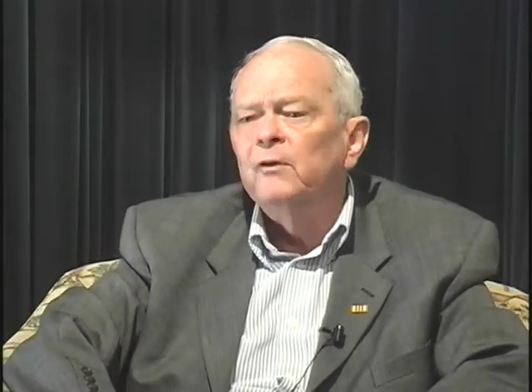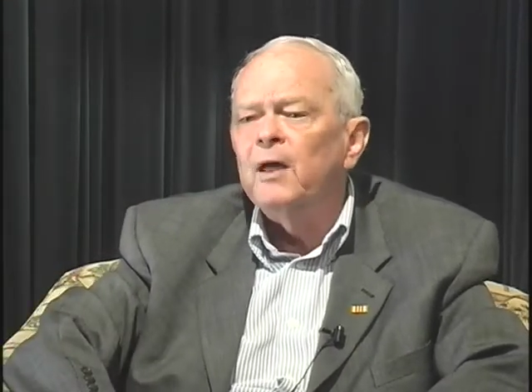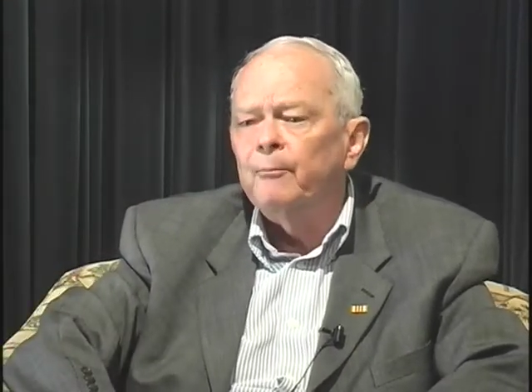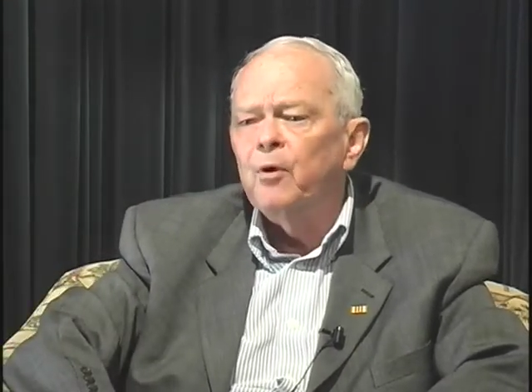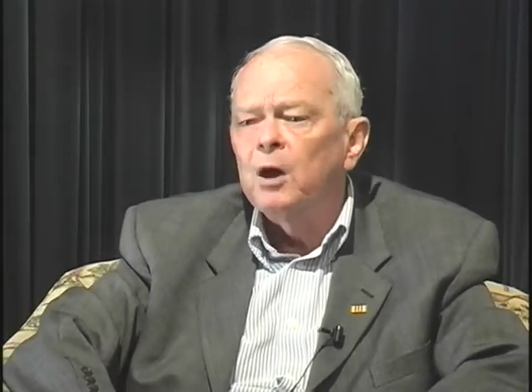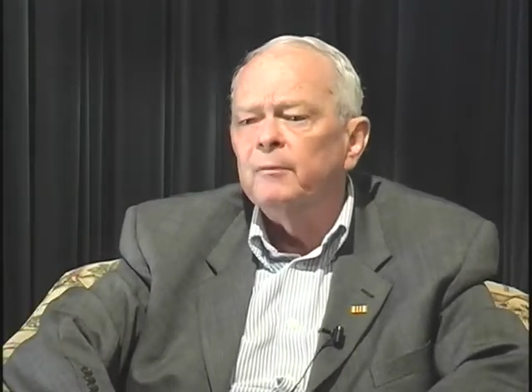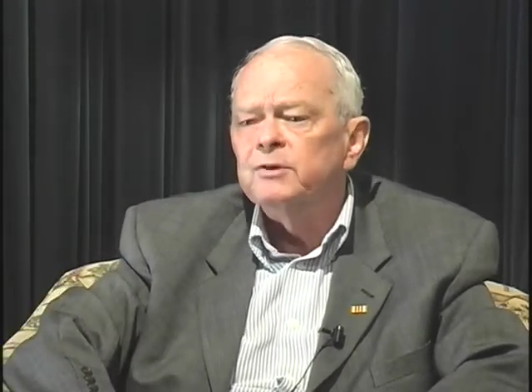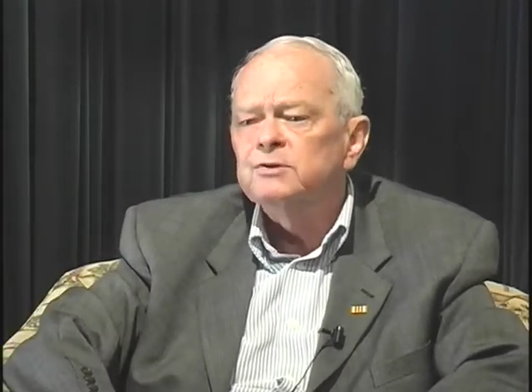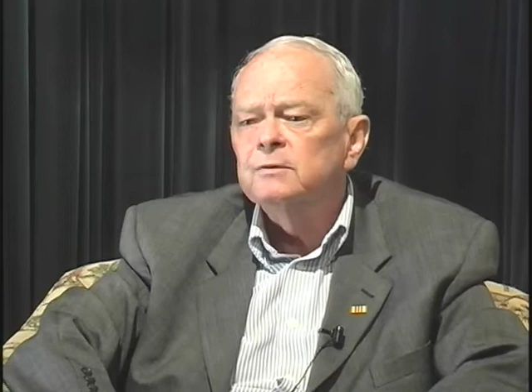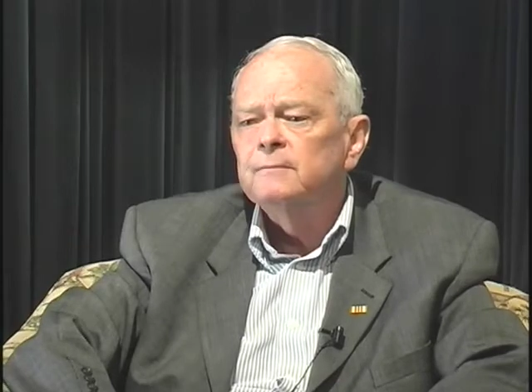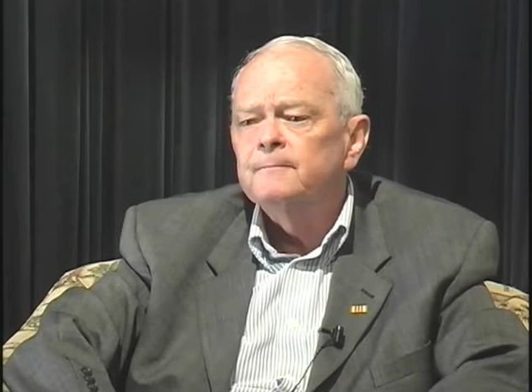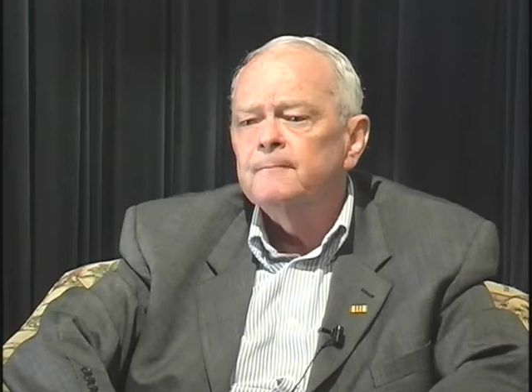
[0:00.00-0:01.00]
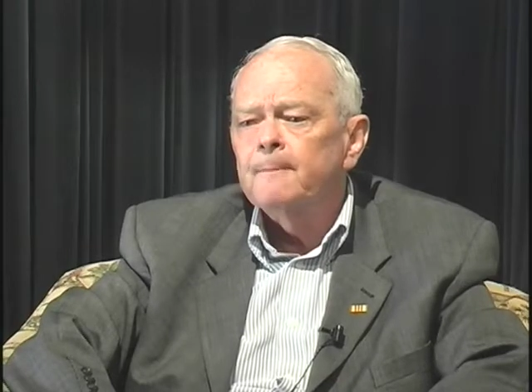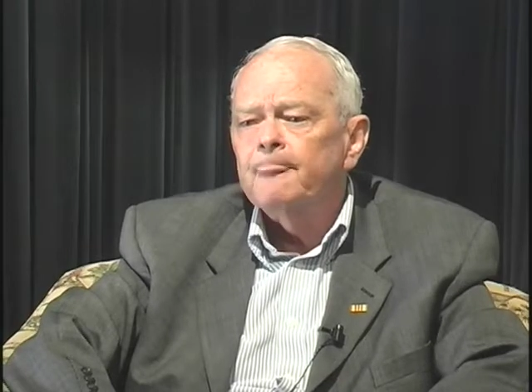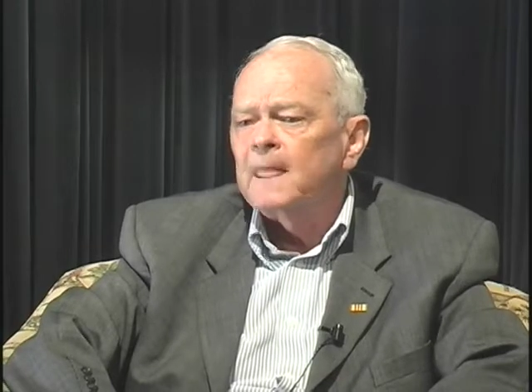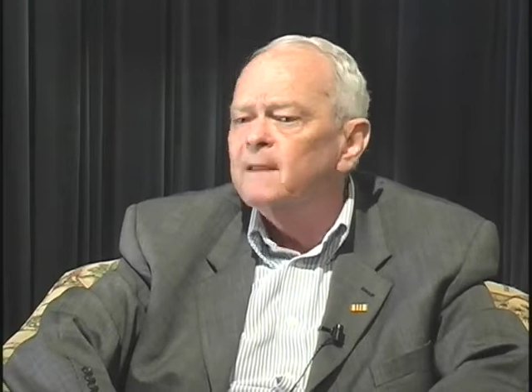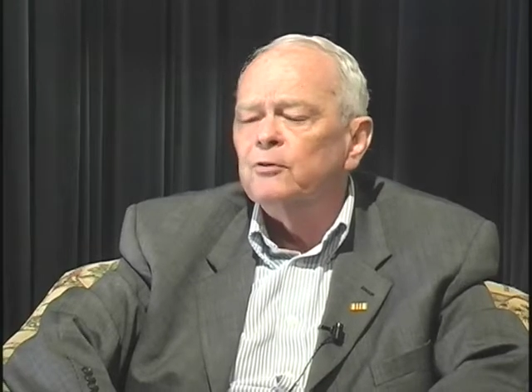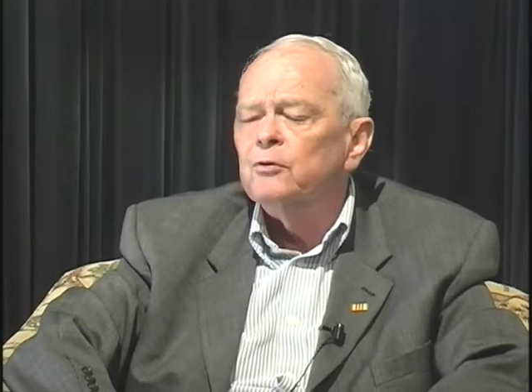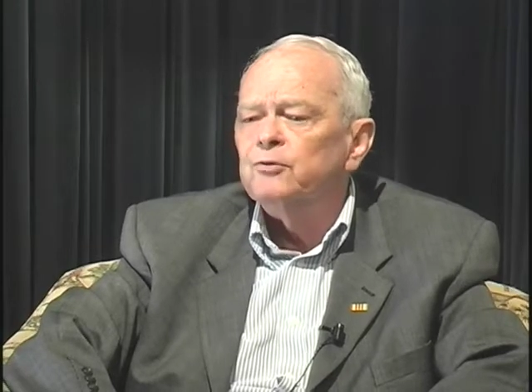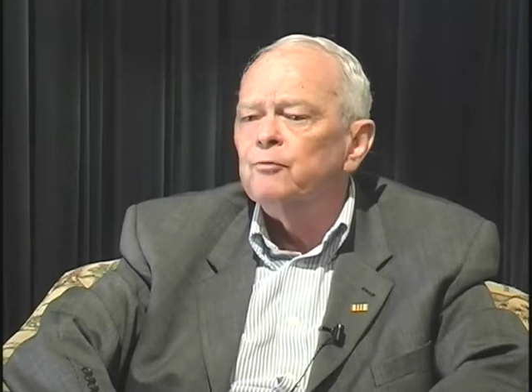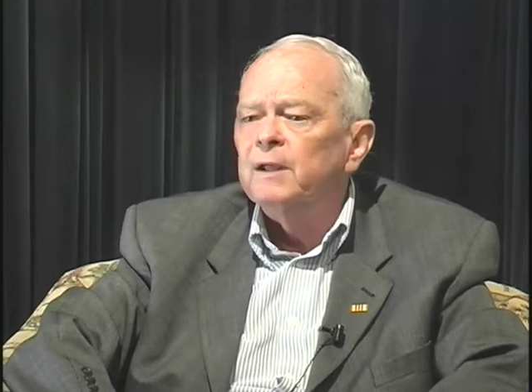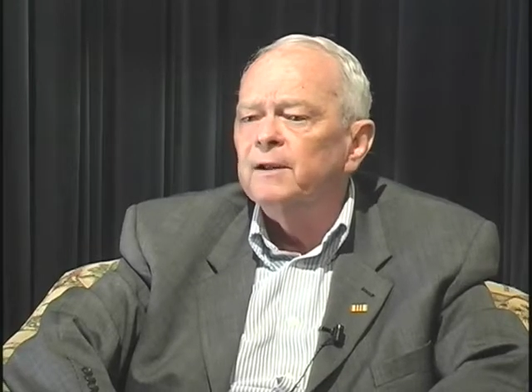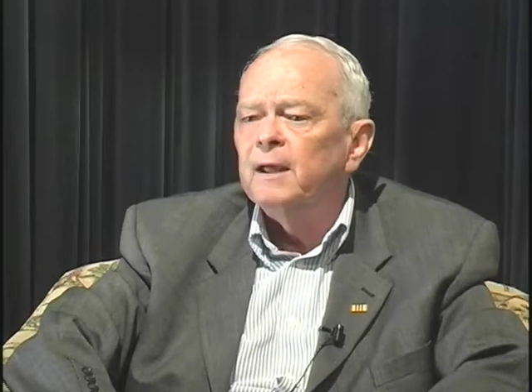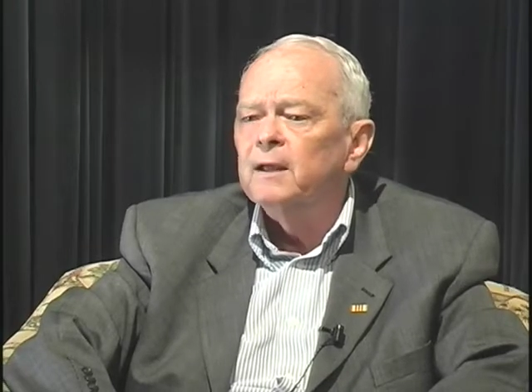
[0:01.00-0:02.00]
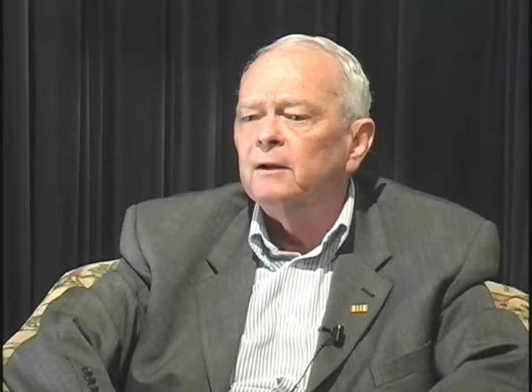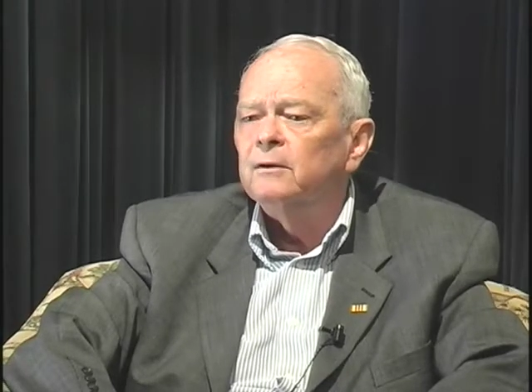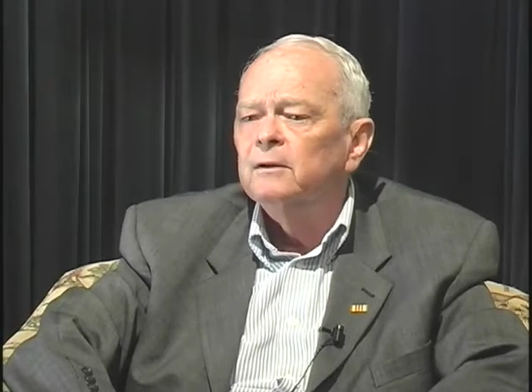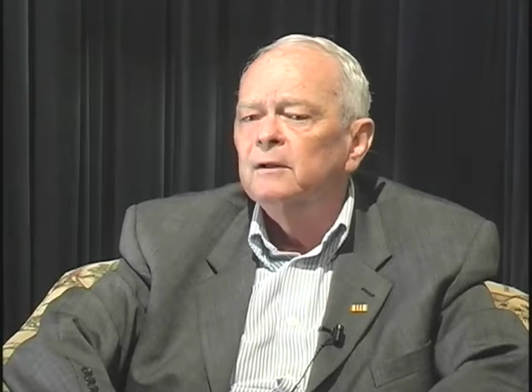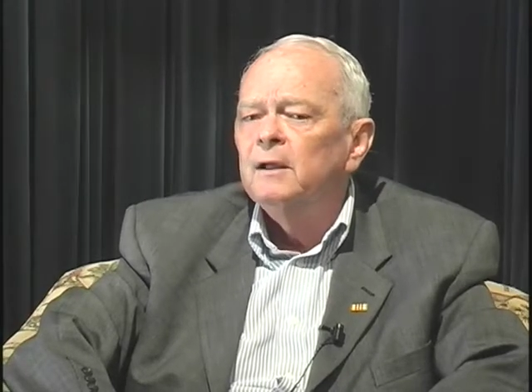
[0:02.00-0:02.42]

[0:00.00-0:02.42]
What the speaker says: that promise, even though it was written down.